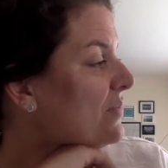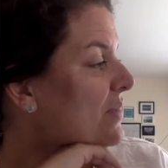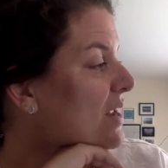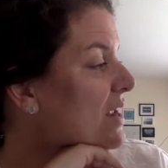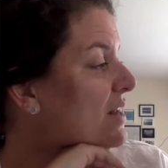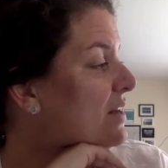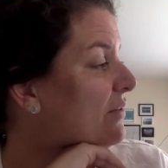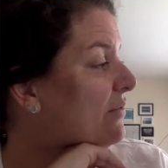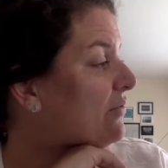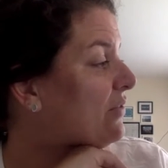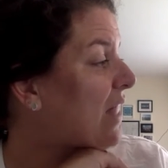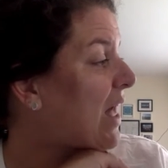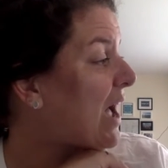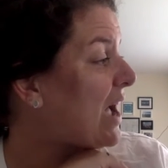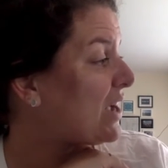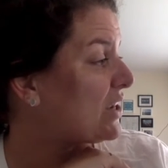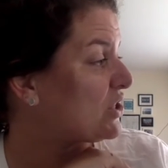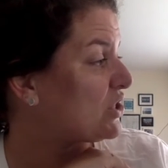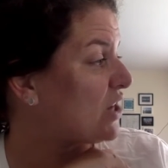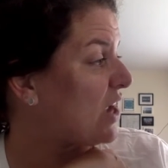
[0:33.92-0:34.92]
In a
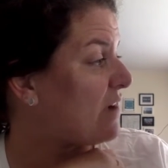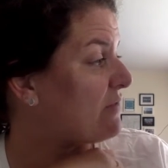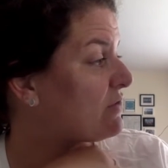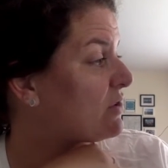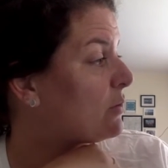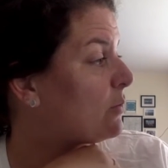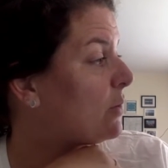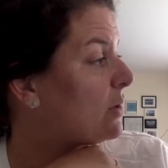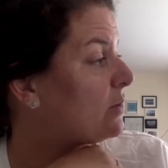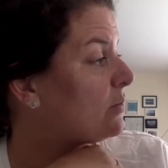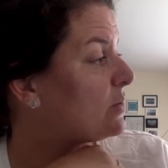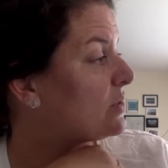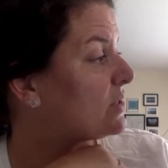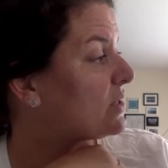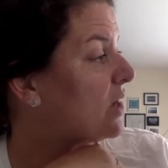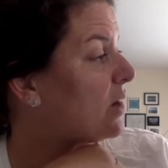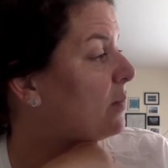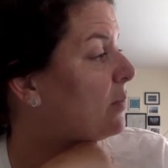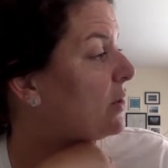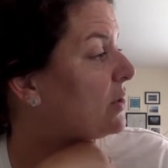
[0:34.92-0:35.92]
flash, everyone was
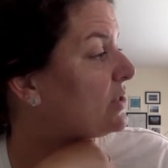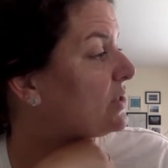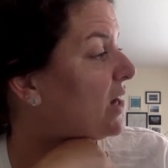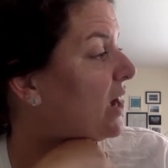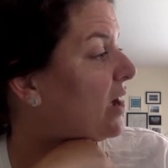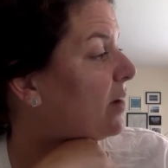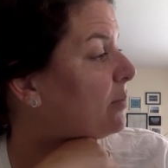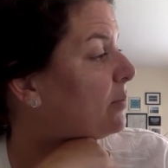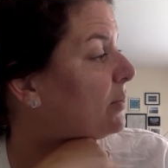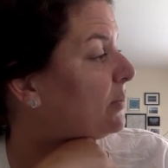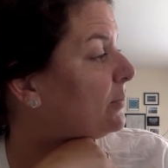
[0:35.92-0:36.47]
up on top.